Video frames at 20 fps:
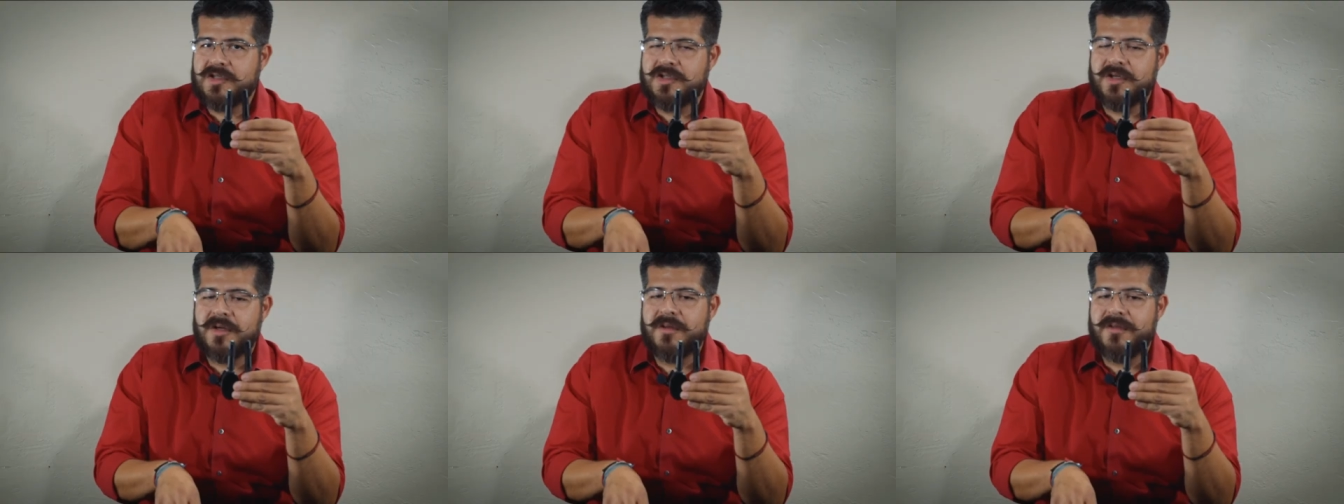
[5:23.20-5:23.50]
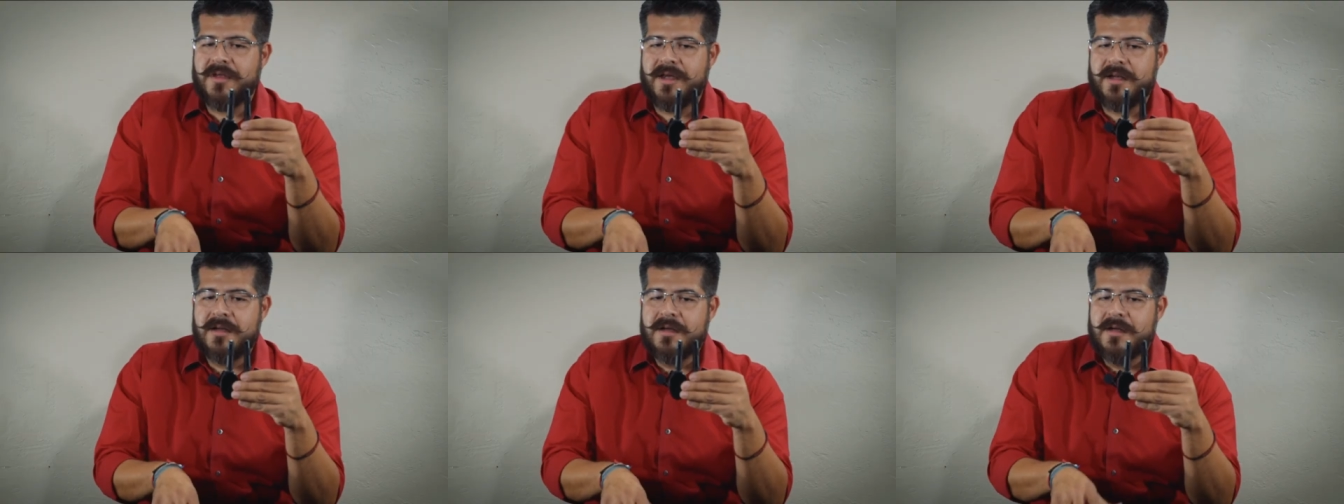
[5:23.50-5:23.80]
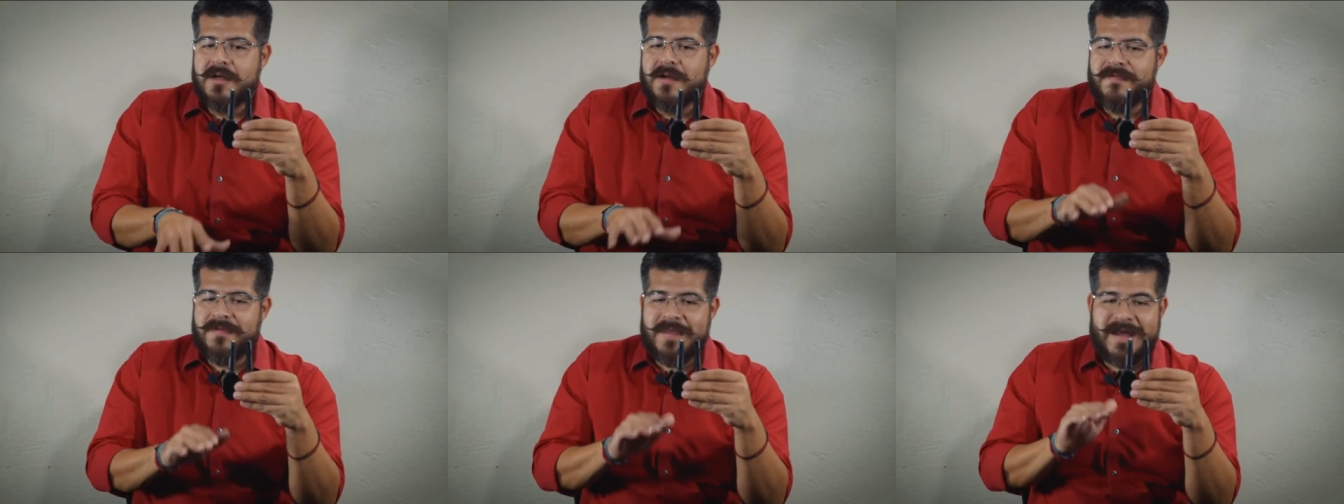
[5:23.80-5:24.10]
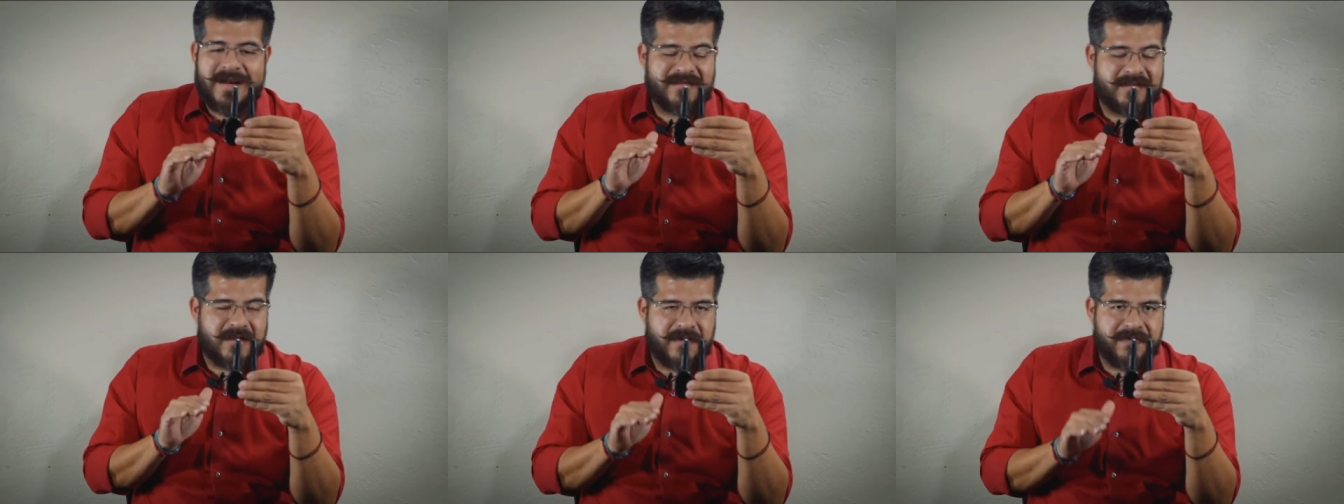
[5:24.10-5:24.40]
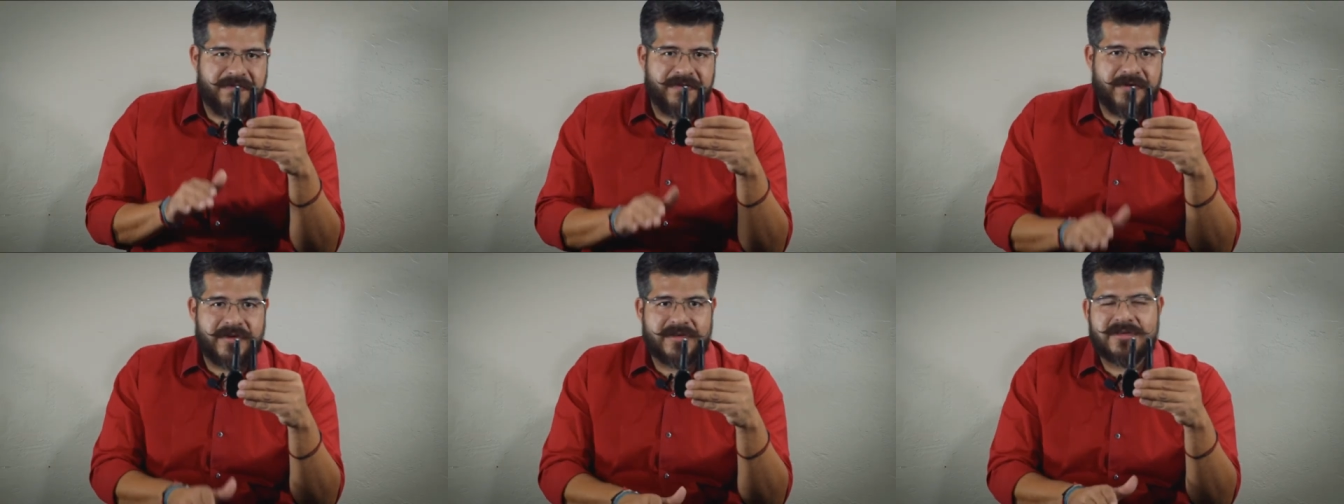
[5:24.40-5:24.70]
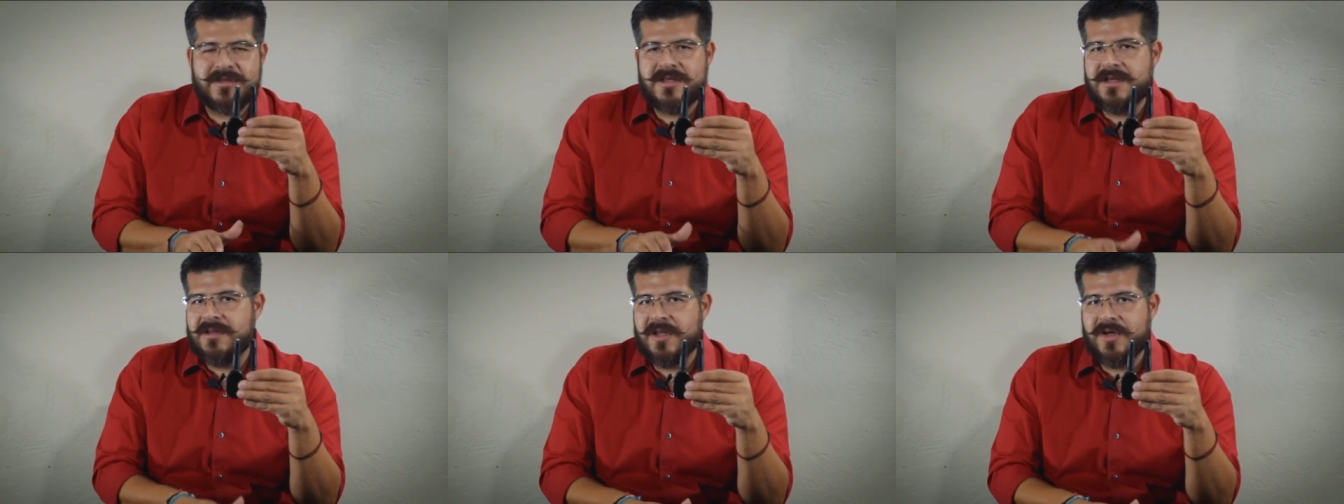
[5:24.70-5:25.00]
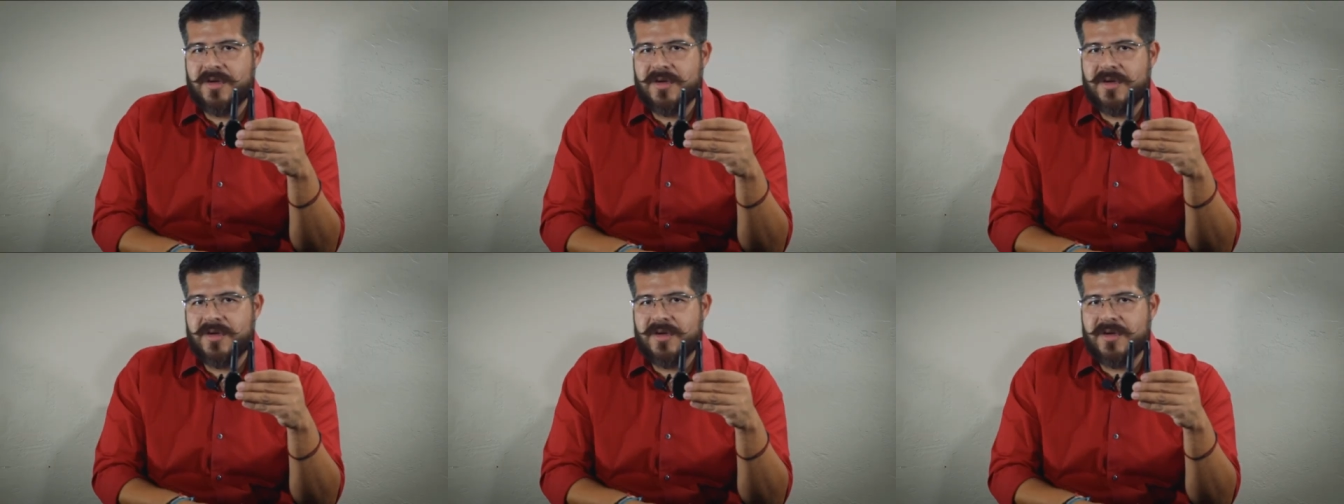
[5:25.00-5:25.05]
sure that that is the first thing